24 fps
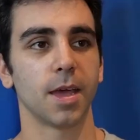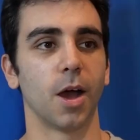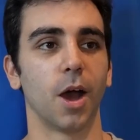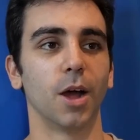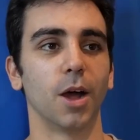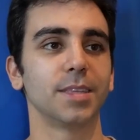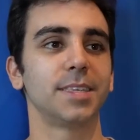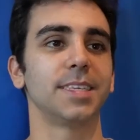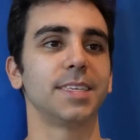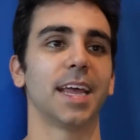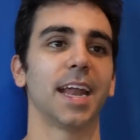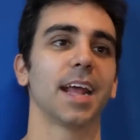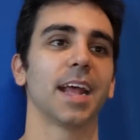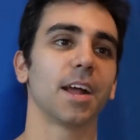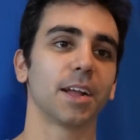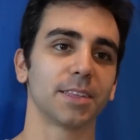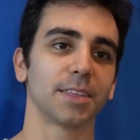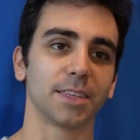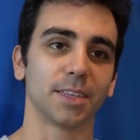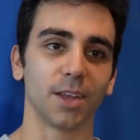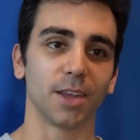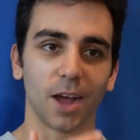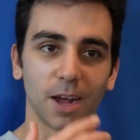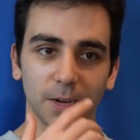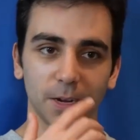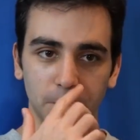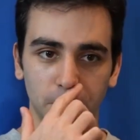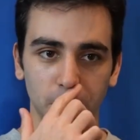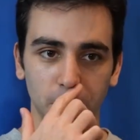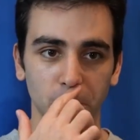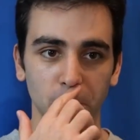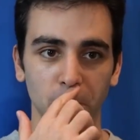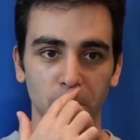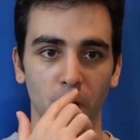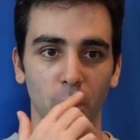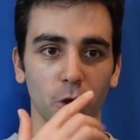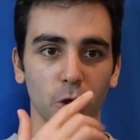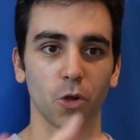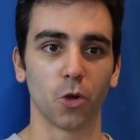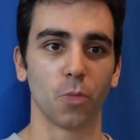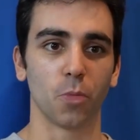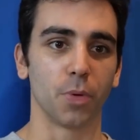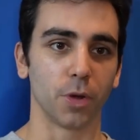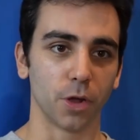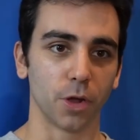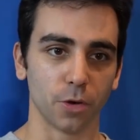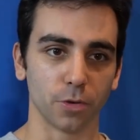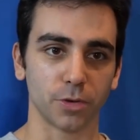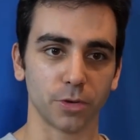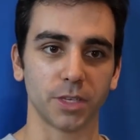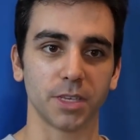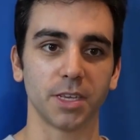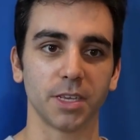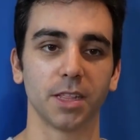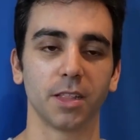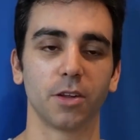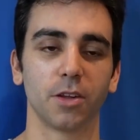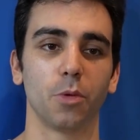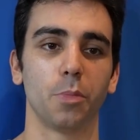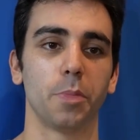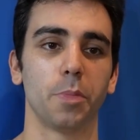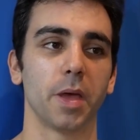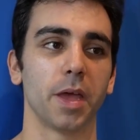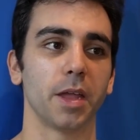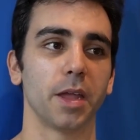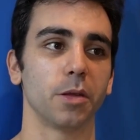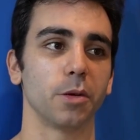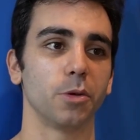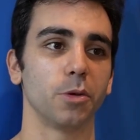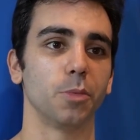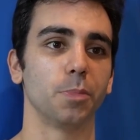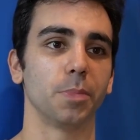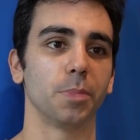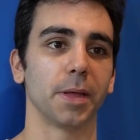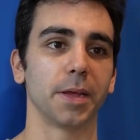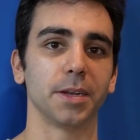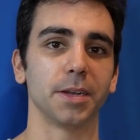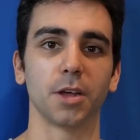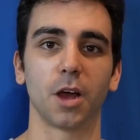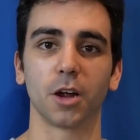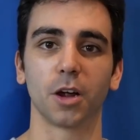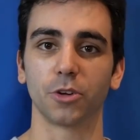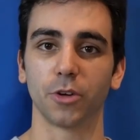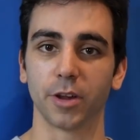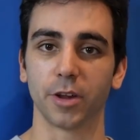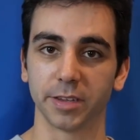On set, I got to talk to Marco Pagosi a little bit, who played Dr.